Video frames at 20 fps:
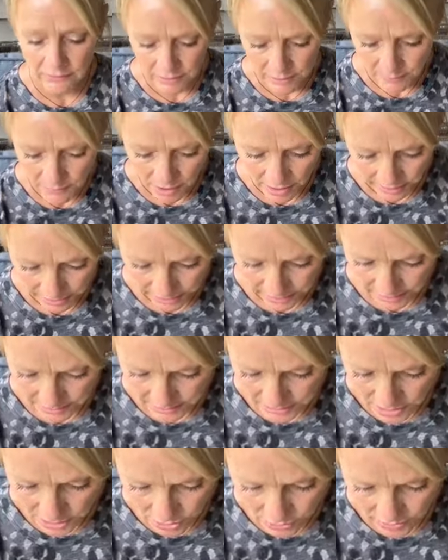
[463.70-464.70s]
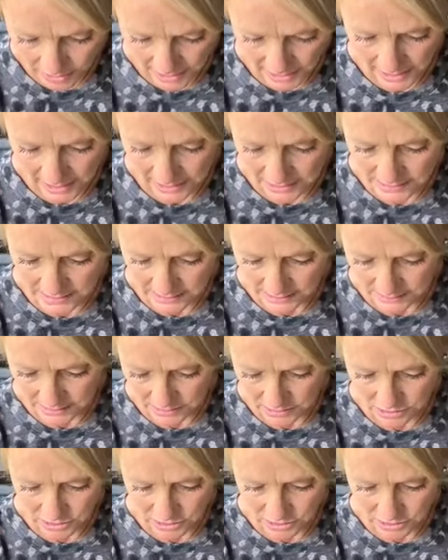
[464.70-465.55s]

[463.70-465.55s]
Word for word: every month so you can't